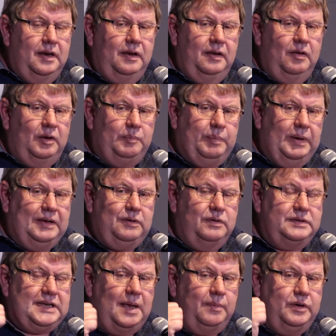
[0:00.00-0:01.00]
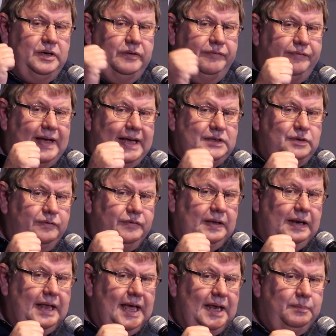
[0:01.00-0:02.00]
Not because I'm going to fight off the
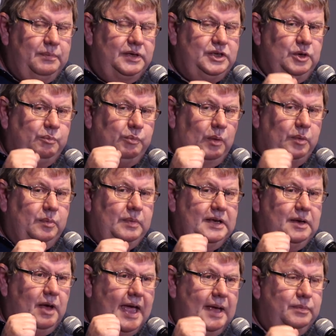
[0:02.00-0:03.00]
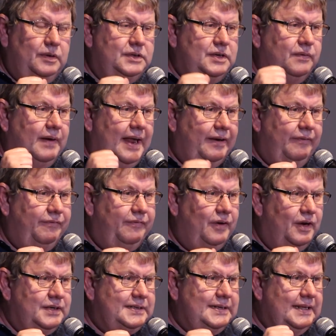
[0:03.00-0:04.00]
lion, but you probably are able to run
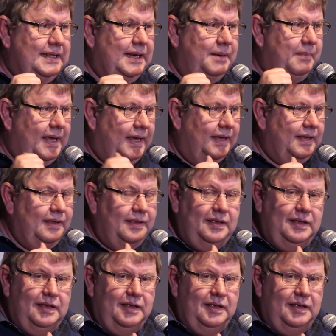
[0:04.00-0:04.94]
faster than me.